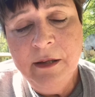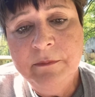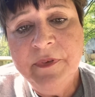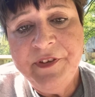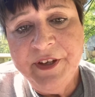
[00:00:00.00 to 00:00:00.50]

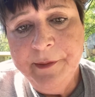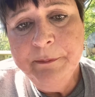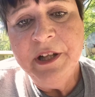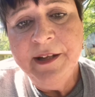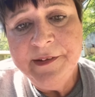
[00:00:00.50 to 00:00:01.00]
some
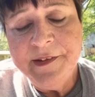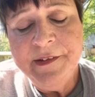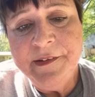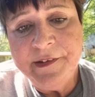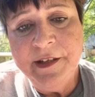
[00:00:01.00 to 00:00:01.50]

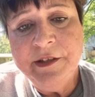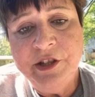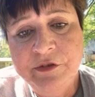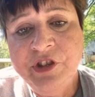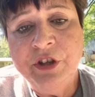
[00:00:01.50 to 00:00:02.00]
places let
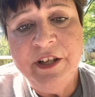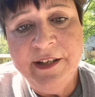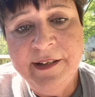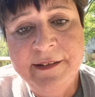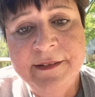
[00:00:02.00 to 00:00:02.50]
you turn
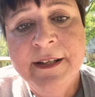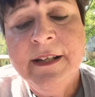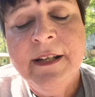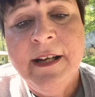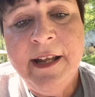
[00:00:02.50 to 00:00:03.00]
in
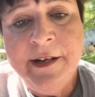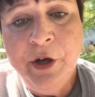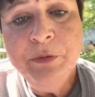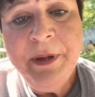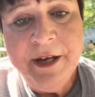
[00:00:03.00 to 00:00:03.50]
an
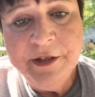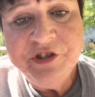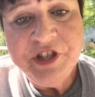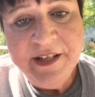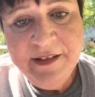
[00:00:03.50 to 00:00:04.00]
old pair of
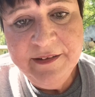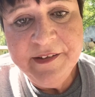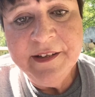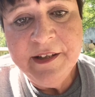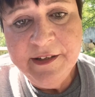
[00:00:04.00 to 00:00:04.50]
jeans
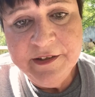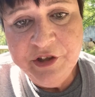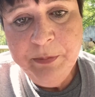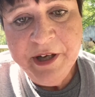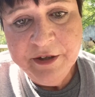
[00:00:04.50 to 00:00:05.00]
and get a
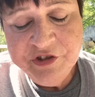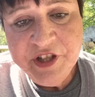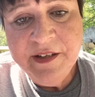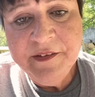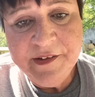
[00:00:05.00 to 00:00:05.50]
new pair of
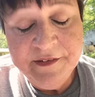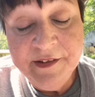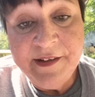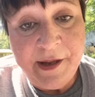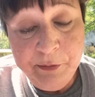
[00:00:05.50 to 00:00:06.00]
jeans, and
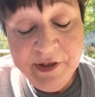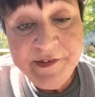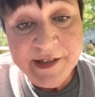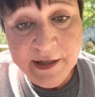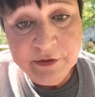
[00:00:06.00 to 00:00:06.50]
then they
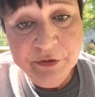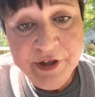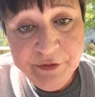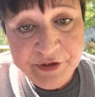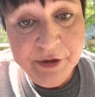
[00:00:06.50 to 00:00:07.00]
recycle
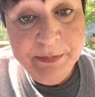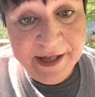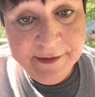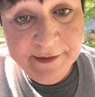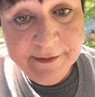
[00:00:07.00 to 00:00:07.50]
those old
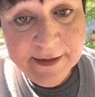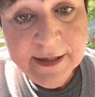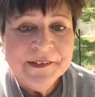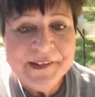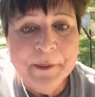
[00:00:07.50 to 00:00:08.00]
pair.
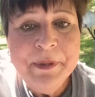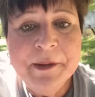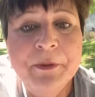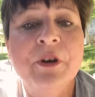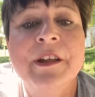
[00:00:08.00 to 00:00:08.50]
Some
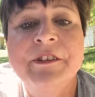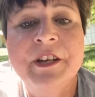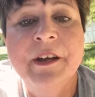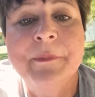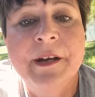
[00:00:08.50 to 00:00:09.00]
people are even
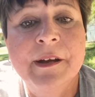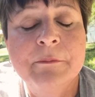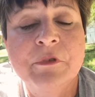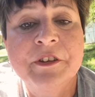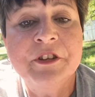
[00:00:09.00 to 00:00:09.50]
coming up
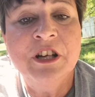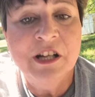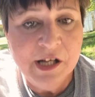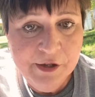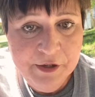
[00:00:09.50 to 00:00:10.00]
with
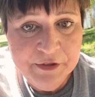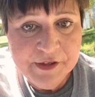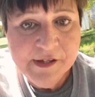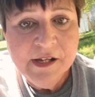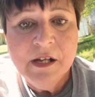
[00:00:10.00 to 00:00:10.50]
cloth
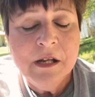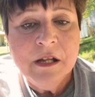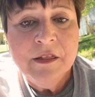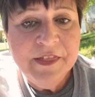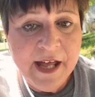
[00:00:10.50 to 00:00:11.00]

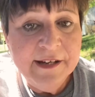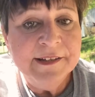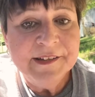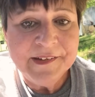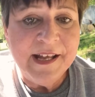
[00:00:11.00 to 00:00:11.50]
that
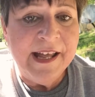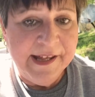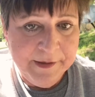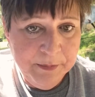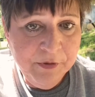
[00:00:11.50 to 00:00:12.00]
is
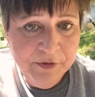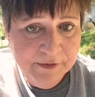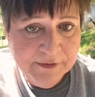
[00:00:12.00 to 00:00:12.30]
edible,